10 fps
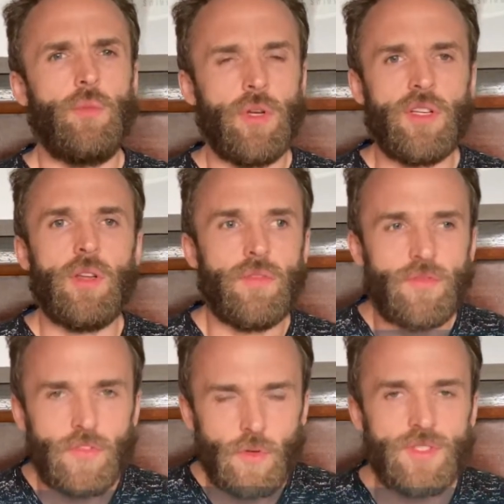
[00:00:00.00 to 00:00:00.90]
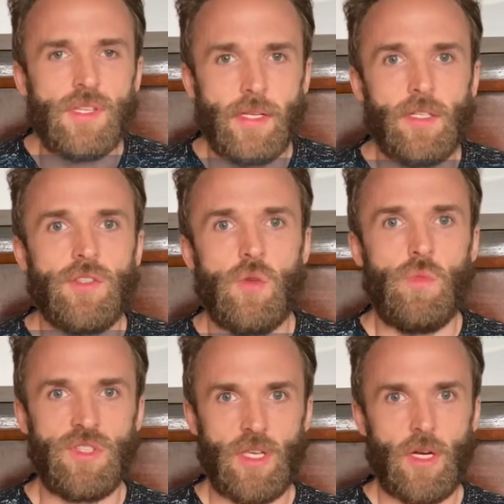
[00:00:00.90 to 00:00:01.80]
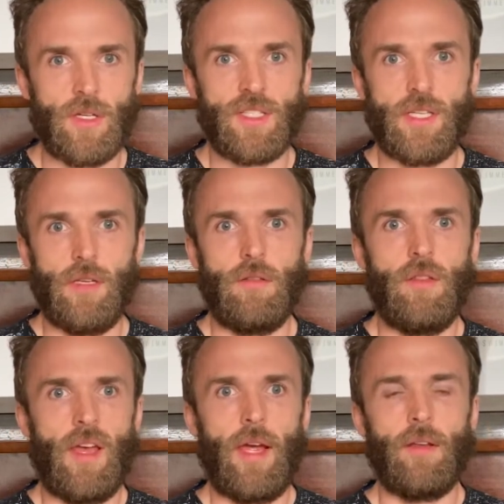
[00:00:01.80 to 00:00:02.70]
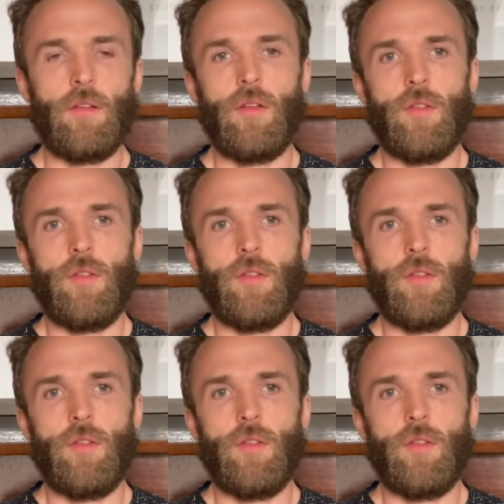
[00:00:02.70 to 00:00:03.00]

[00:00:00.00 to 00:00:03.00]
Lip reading: but it feels like it's almost guaranteed that